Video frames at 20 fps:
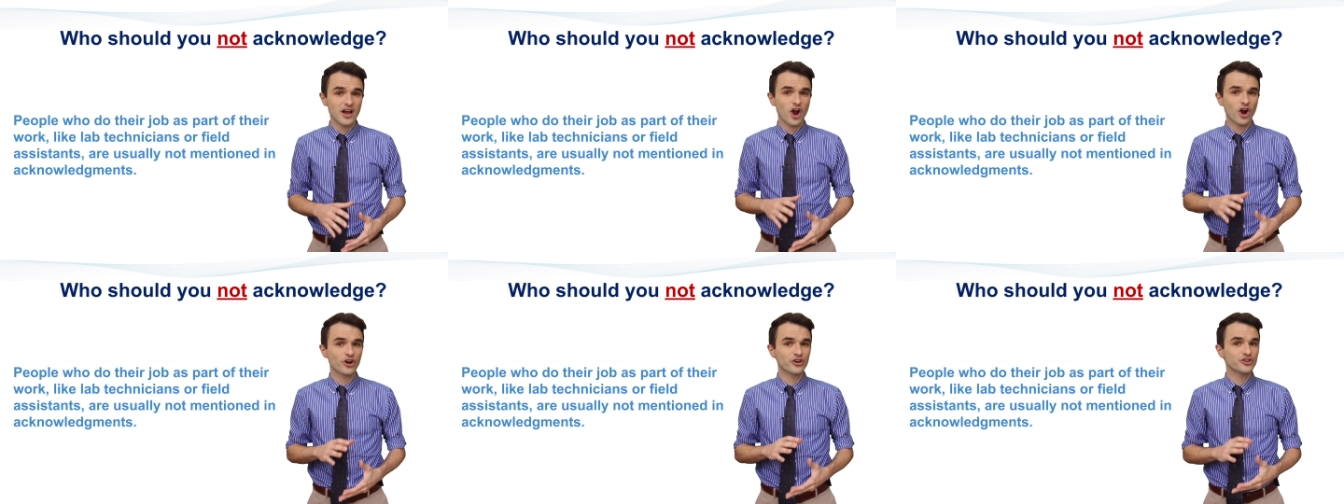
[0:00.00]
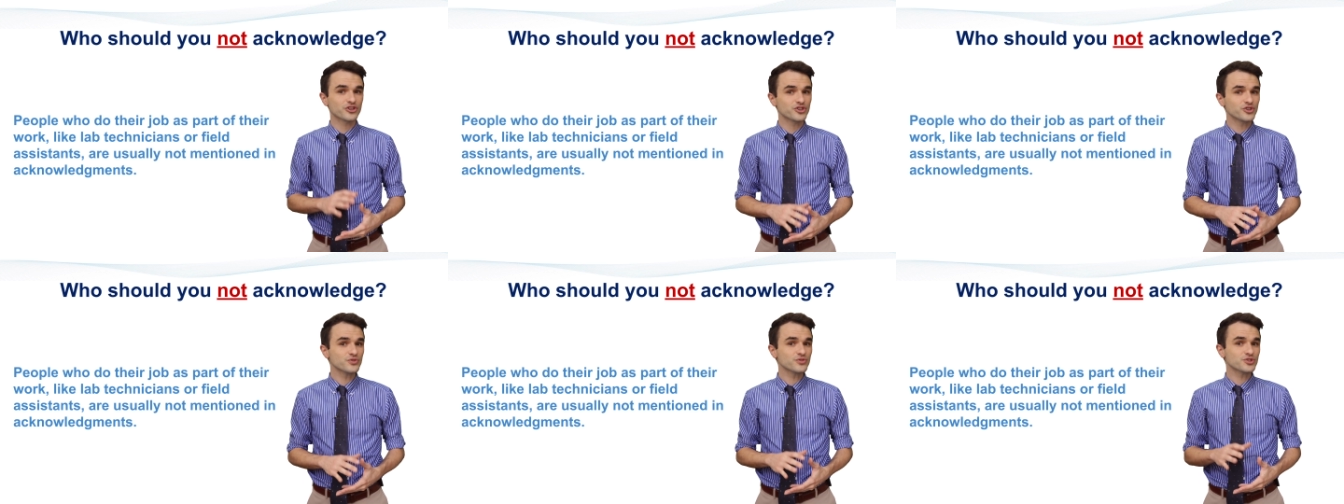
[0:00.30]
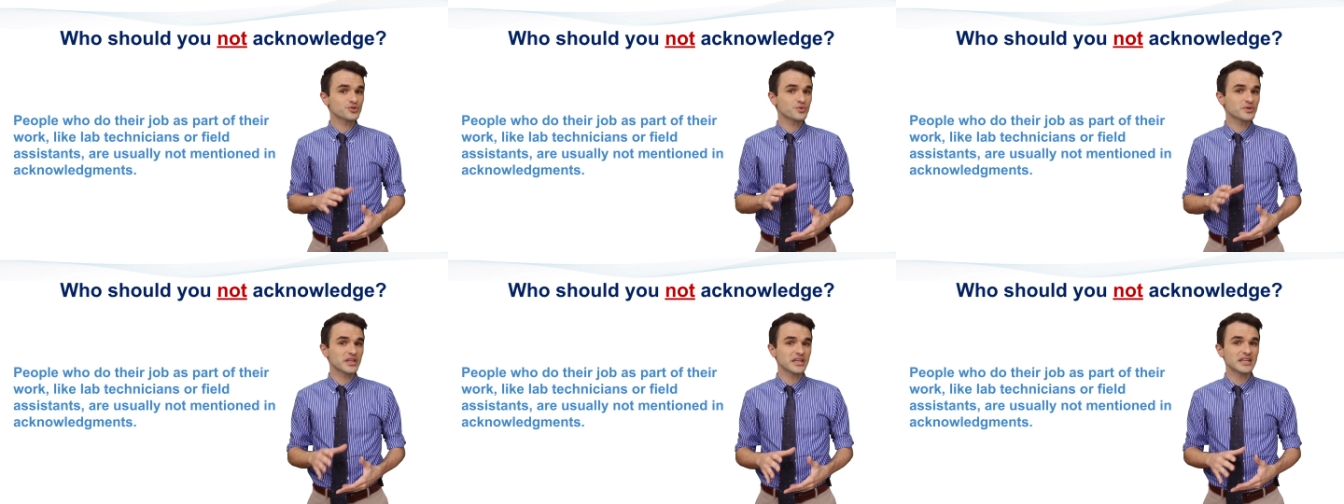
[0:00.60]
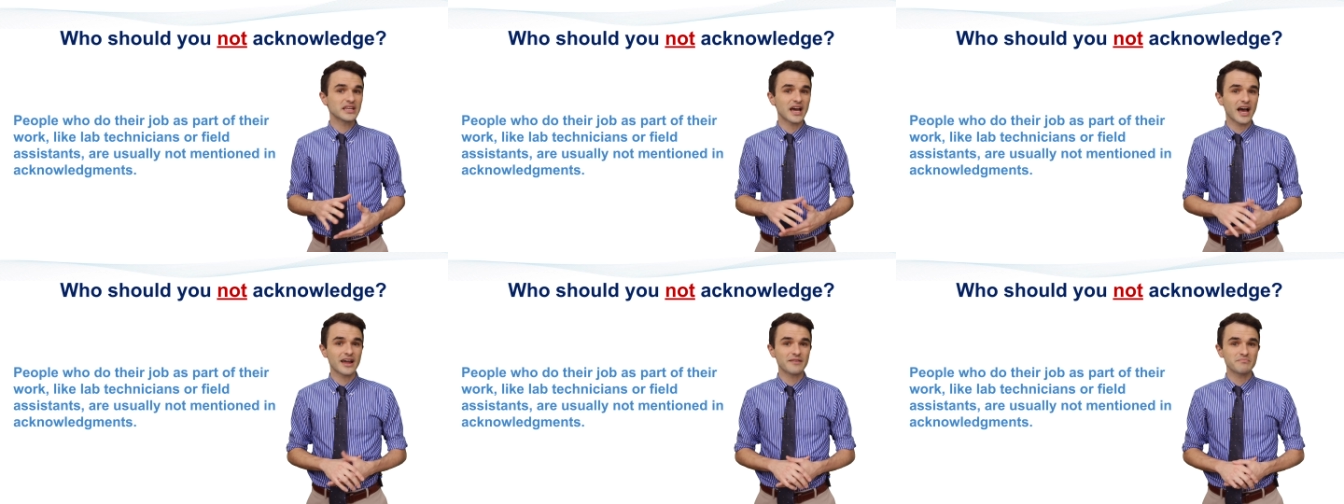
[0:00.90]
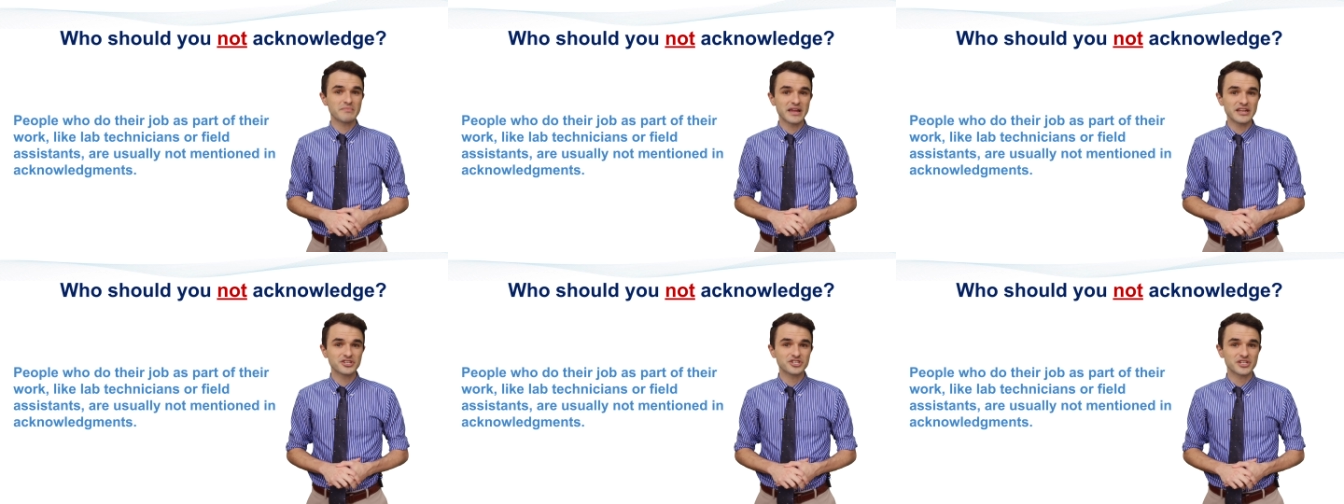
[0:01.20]
are usually not
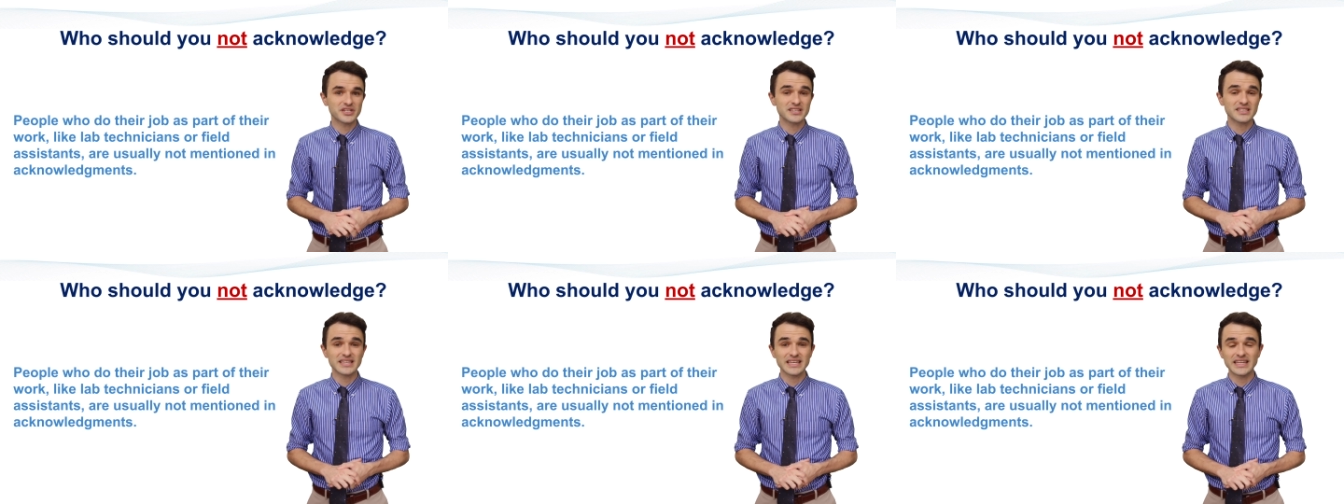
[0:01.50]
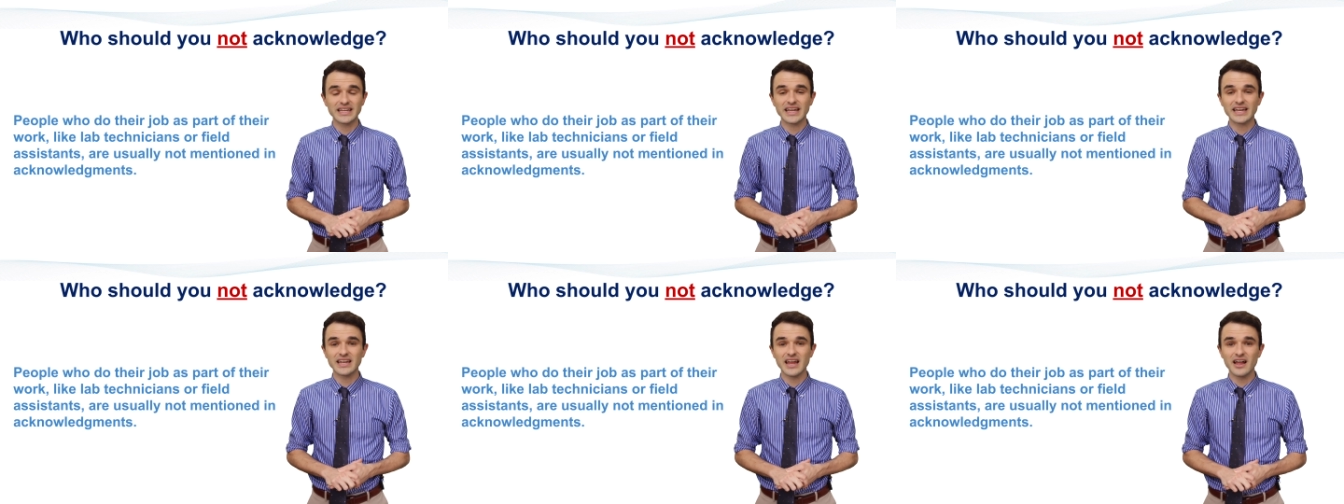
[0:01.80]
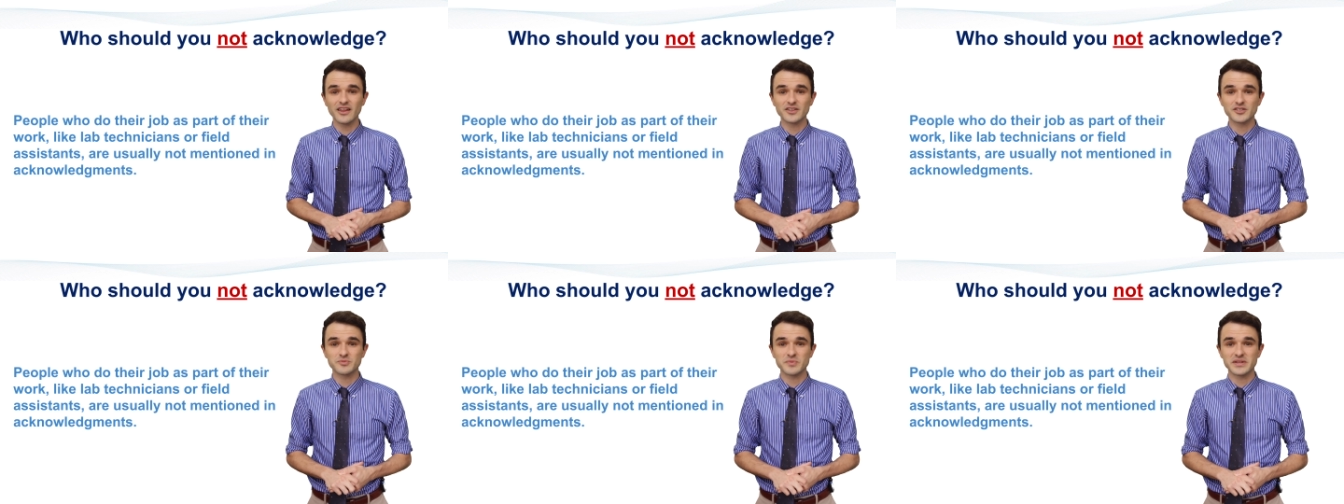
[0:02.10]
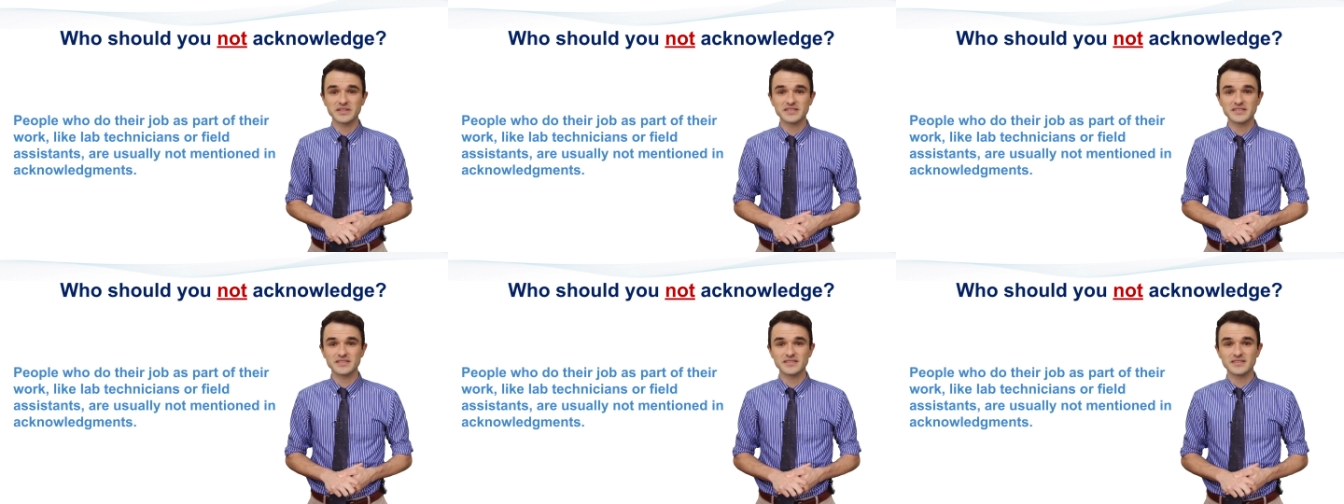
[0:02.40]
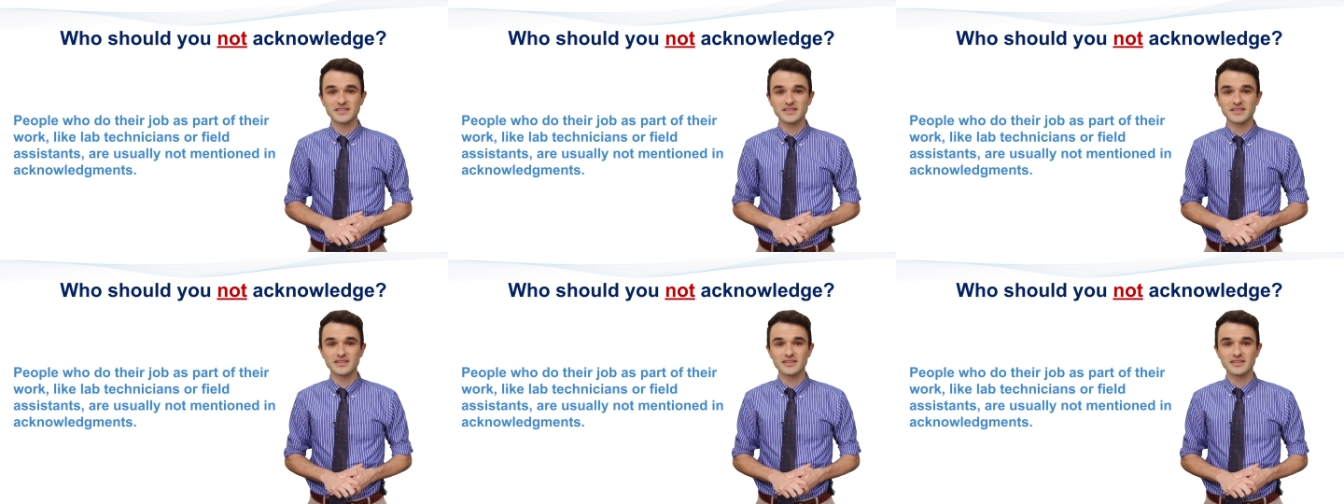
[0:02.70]
mentioned in acknowledgments.